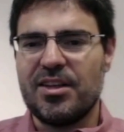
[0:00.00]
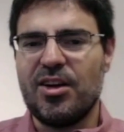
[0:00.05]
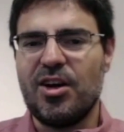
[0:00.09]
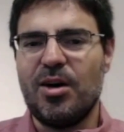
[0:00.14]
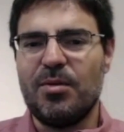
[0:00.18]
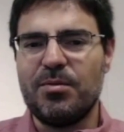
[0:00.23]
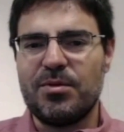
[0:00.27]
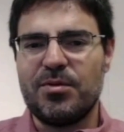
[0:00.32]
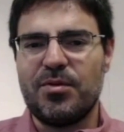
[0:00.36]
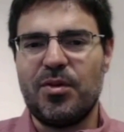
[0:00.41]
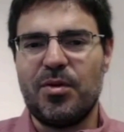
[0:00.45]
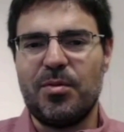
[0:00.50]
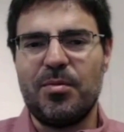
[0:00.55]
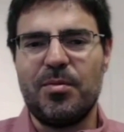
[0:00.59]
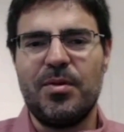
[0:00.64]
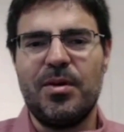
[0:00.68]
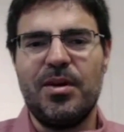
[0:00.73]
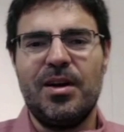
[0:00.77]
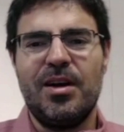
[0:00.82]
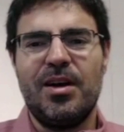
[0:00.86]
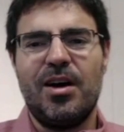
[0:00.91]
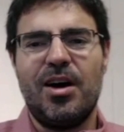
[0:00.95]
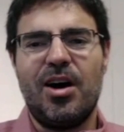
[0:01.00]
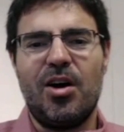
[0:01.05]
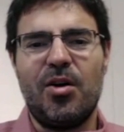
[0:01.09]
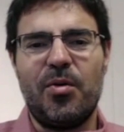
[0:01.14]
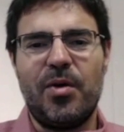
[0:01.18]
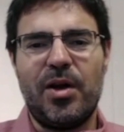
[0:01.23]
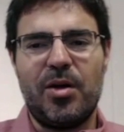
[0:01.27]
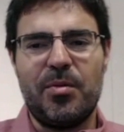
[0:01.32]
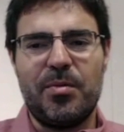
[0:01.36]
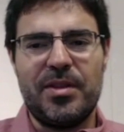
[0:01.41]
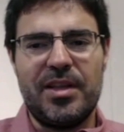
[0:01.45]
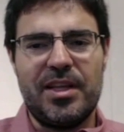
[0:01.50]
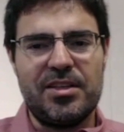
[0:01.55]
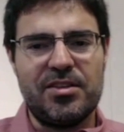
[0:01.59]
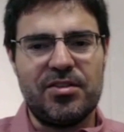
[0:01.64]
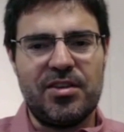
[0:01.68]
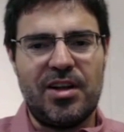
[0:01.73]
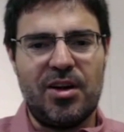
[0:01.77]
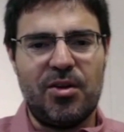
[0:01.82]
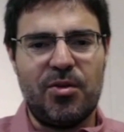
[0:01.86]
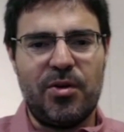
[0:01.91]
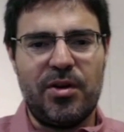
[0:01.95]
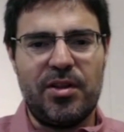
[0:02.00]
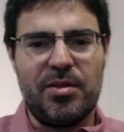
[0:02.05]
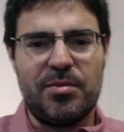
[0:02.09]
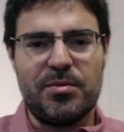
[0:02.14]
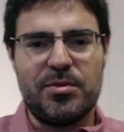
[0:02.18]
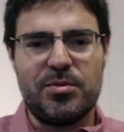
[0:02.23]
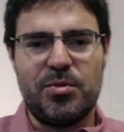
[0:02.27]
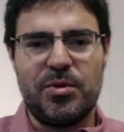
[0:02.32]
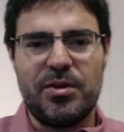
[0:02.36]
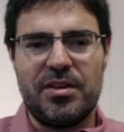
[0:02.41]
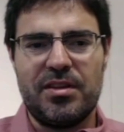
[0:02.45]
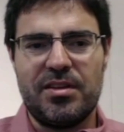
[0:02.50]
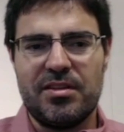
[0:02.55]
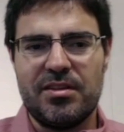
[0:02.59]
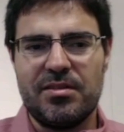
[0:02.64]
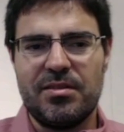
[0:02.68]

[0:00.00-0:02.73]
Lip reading: comes from our recommendation algorithms, which